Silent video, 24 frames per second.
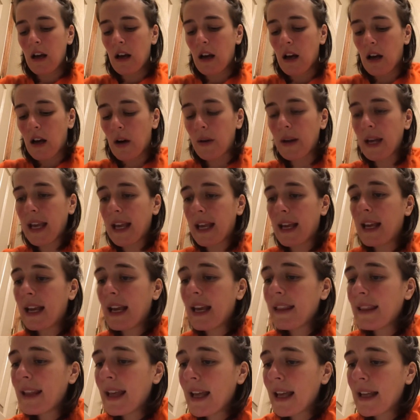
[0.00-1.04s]
Okay,
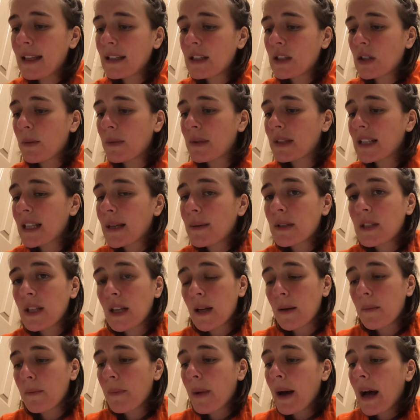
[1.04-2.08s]
and then so I'm gonna skip
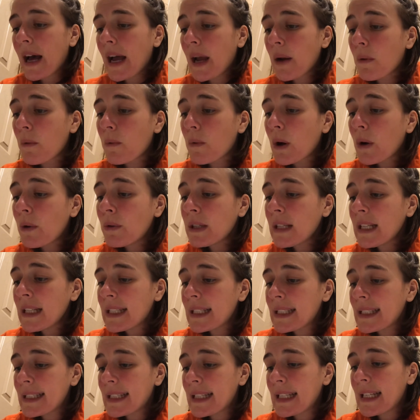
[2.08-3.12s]
to Peyronie
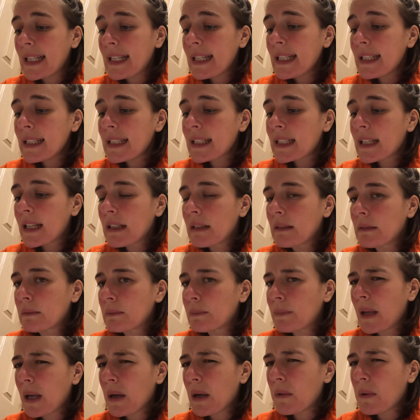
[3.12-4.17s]
disease.
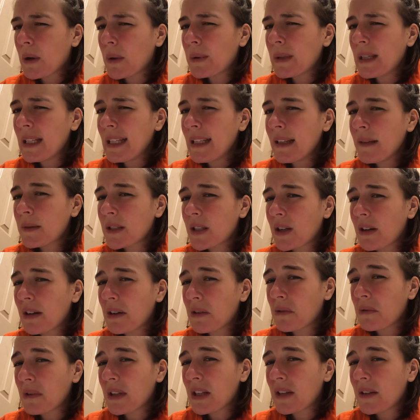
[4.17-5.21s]
Peyronie, sorry, I don't
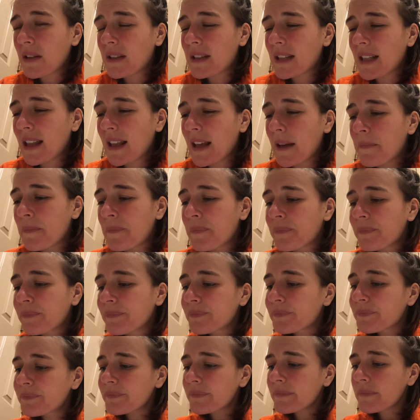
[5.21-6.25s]
really know how to say that.
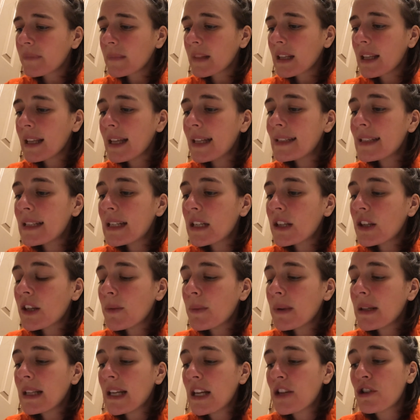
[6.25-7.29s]
It's an
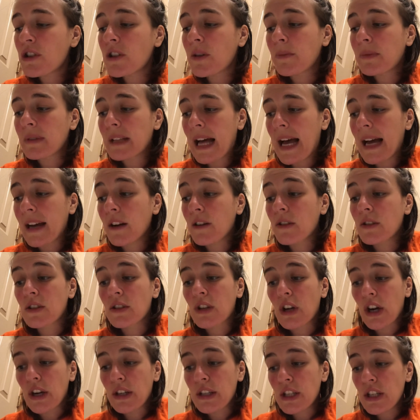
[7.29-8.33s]
accumulation of plaque or
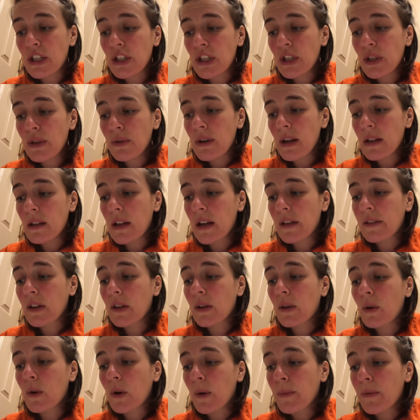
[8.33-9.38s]
scar tissue along the
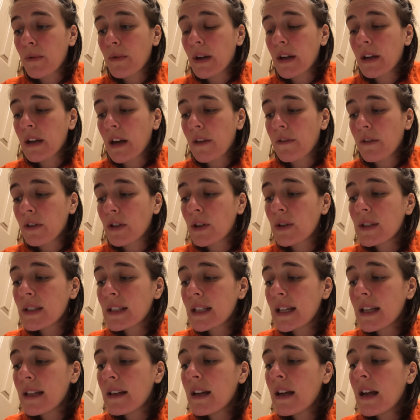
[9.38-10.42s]
corpora
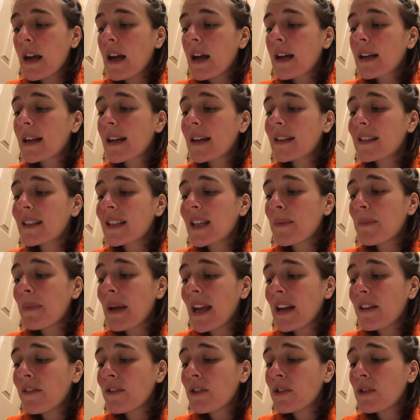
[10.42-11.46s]
cavernosa, causing a
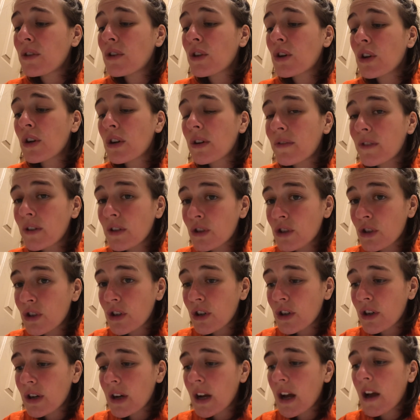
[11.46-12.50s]
painful
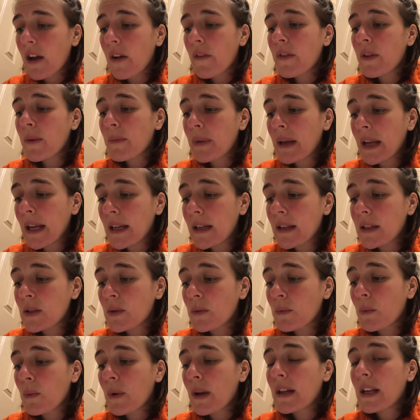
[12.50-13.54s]
curvature of the penis
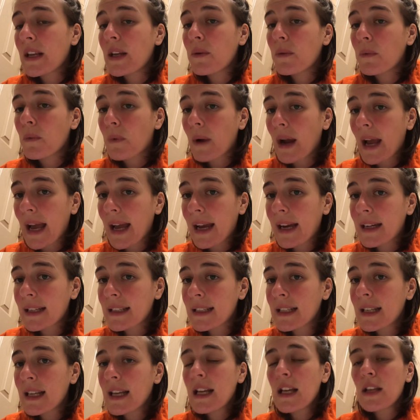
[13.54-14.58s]
when erect.
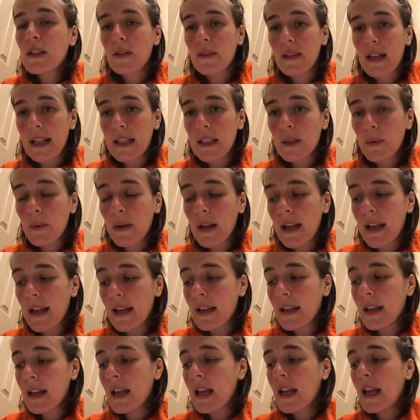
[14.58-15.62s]
So
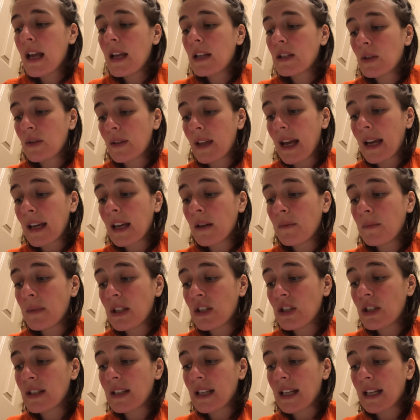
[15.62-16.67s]
that can be
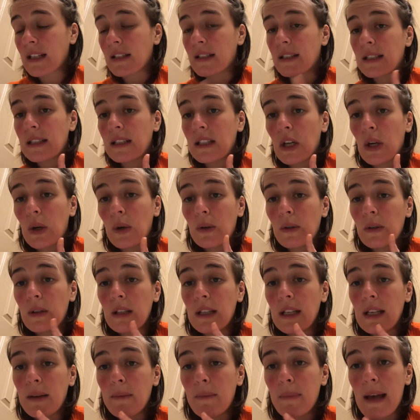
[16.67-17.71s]
just like a
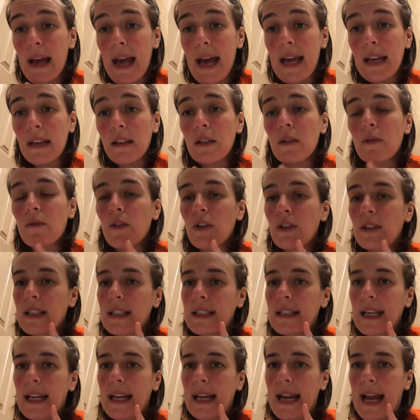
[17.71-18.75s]
slowly bend versus
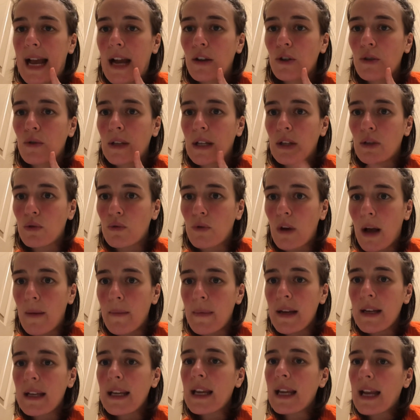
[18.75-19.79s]
like an actual like
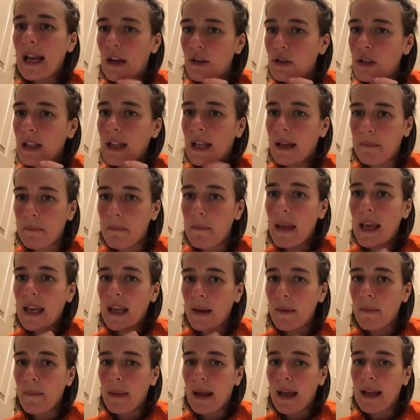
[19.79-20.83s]
trauma can actually like make
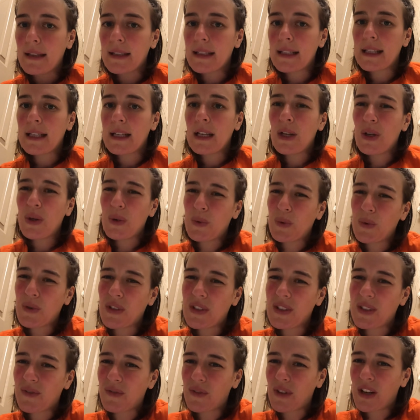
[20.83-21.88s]
it bent, which
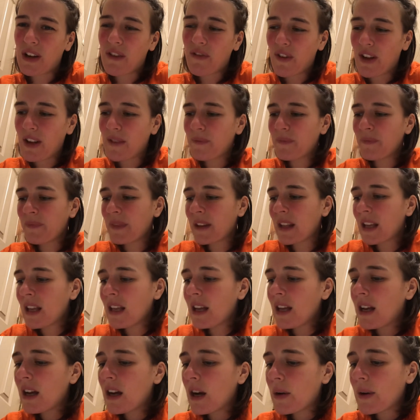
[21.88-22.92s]
isn't very fun.
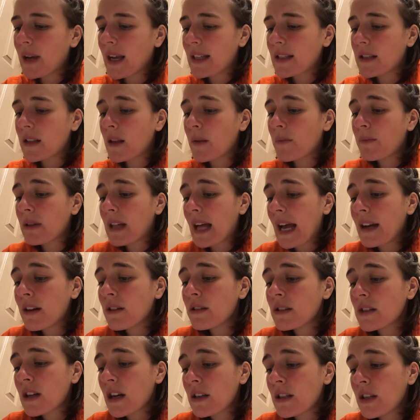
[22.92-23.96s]
Okay, so the plaque or
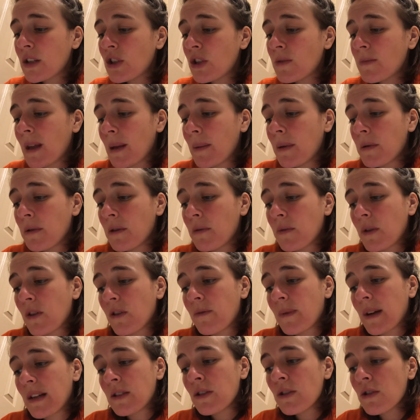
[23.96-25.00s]
scar tissue may be removed
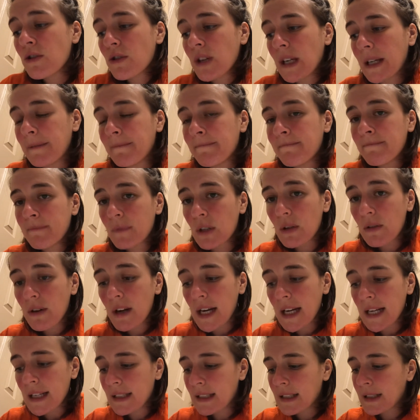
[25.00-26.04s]
by surgery.
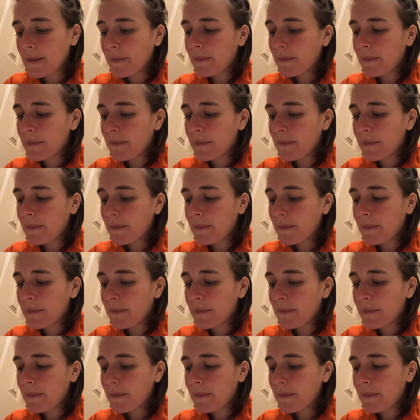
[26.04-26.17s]
Great.